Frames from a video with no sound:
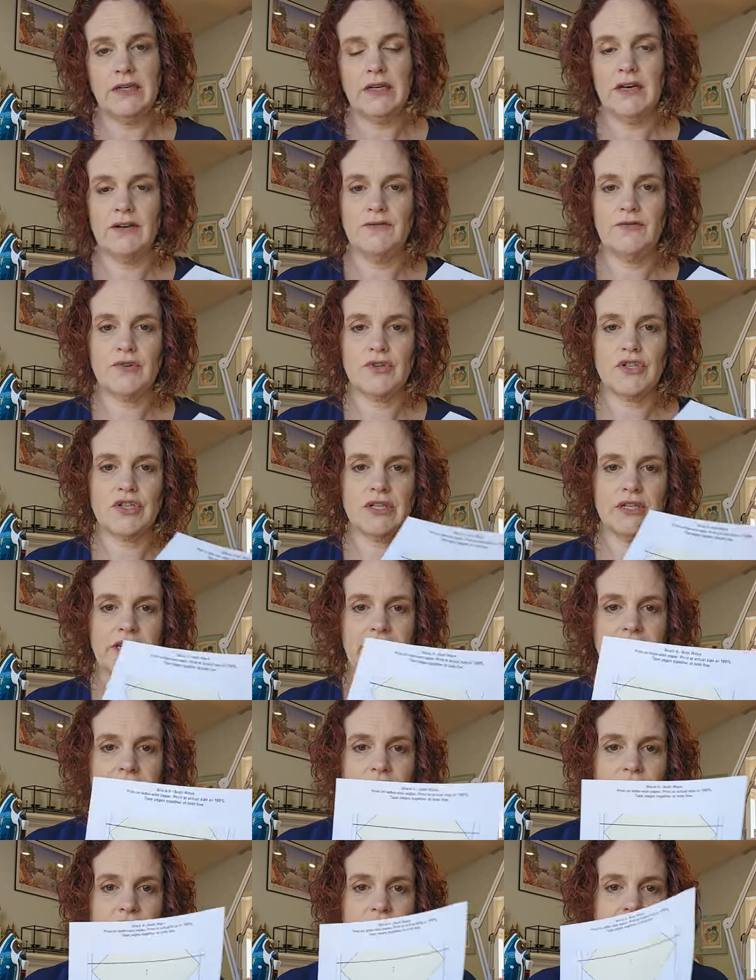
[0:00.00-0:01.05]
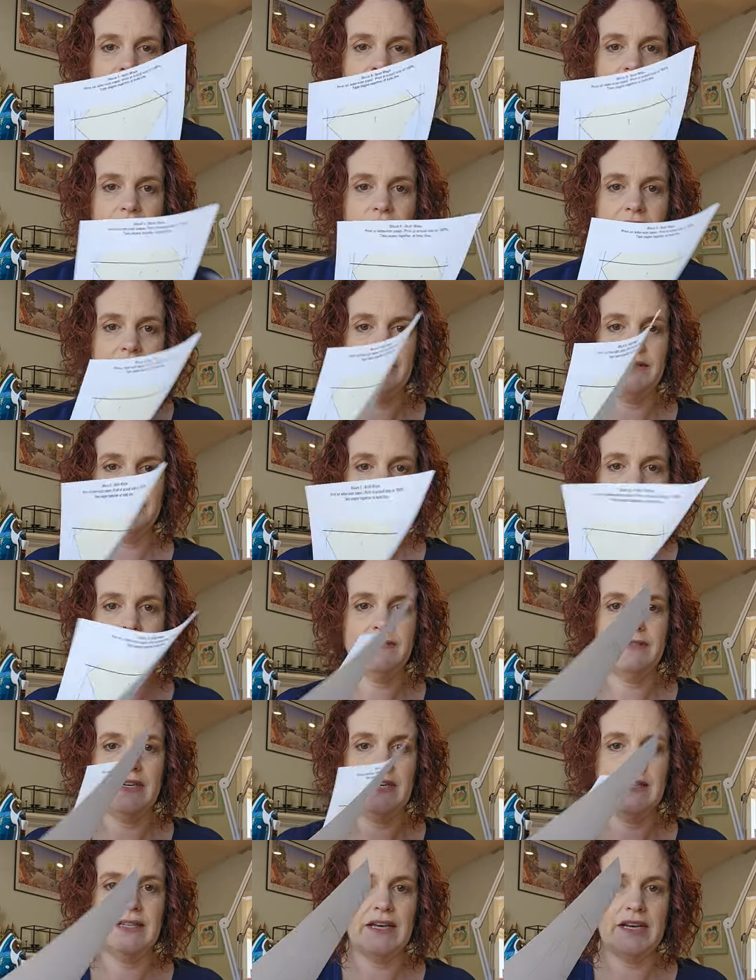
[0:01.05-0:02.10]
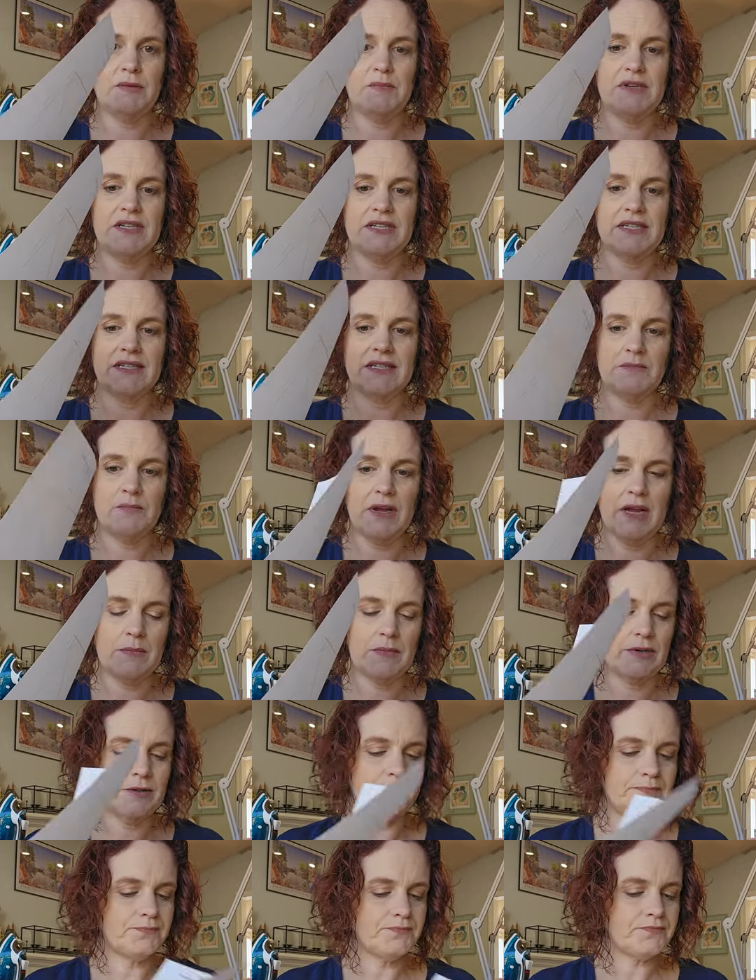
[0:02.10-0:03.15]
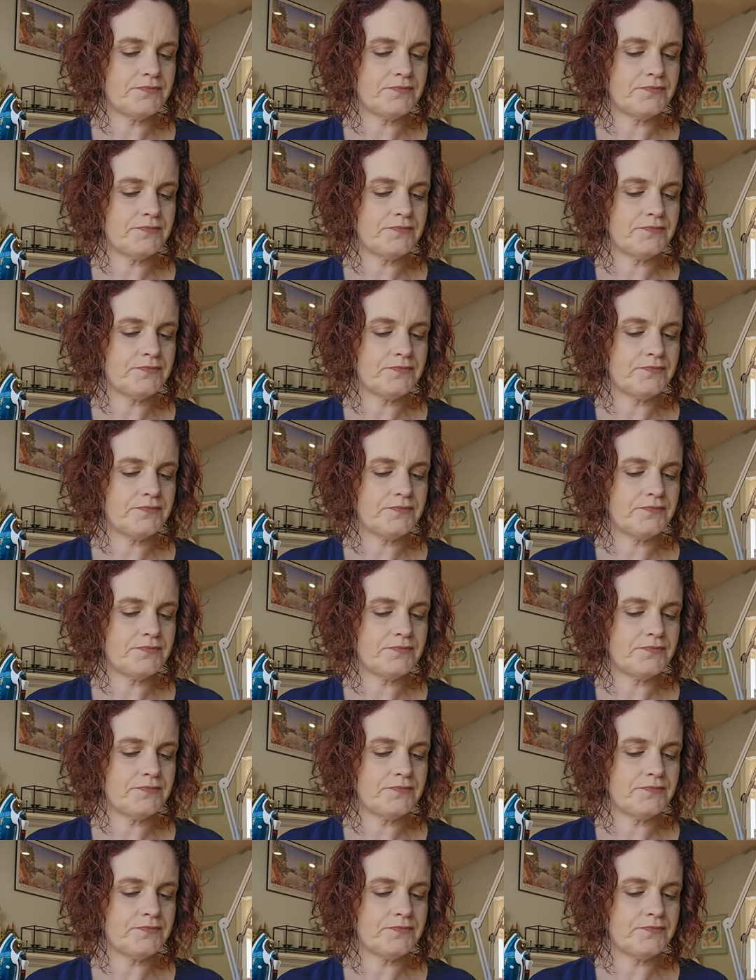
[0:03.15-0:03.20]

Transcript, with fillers: unfortunately, you're going to have a lot of pieces of paper.